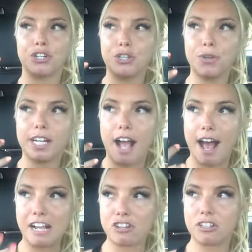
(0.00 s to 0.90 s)
You can
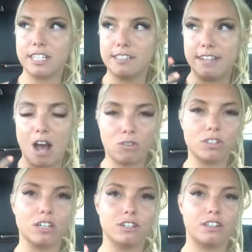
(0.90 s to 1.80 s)
actually
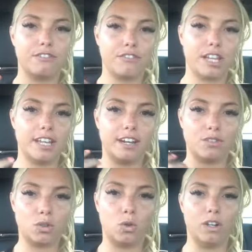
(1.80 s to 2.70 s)
download the feeling
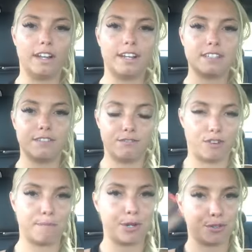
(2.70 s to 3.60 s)
of wholeness
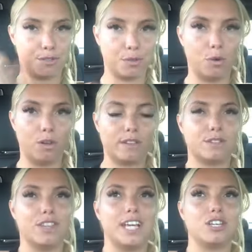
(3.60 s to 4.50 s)
from your soul
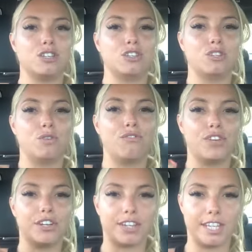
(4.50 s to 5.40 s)
so that you
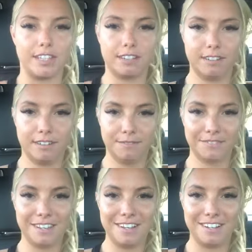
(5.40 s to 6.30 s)
feel healed.
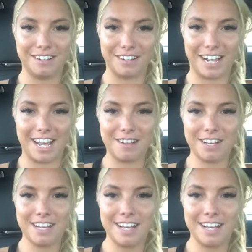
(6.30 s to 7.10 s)
Okay?